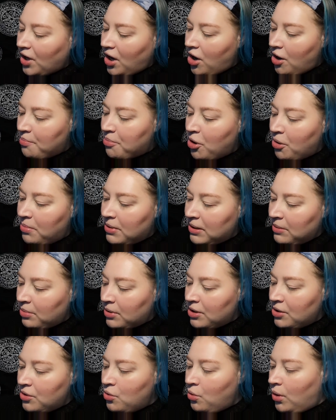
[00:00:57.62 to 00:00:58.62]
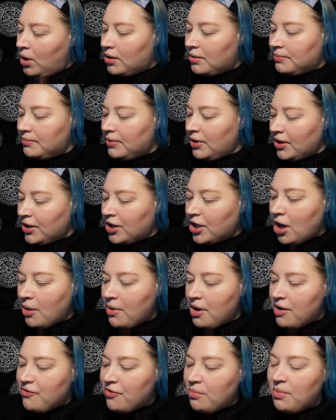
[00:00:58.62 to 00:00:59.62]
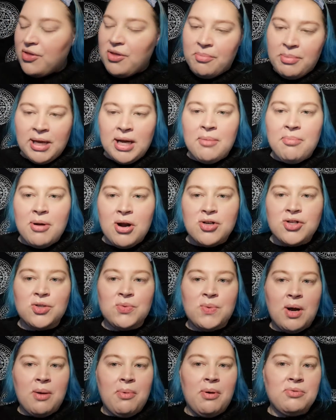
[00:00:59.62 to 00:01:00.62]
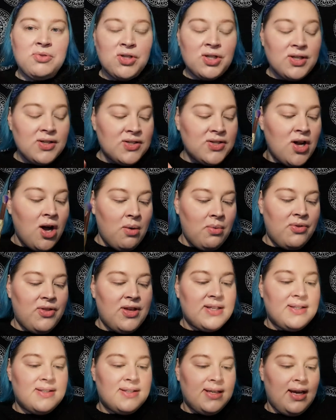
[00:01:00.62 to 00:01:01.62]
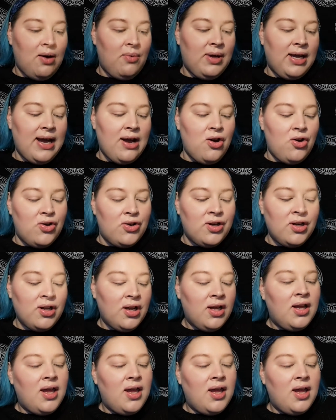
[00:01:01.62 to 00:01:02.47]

I probably will go over with a bigger brush as well, but I'm just going to start with this and see how we get on.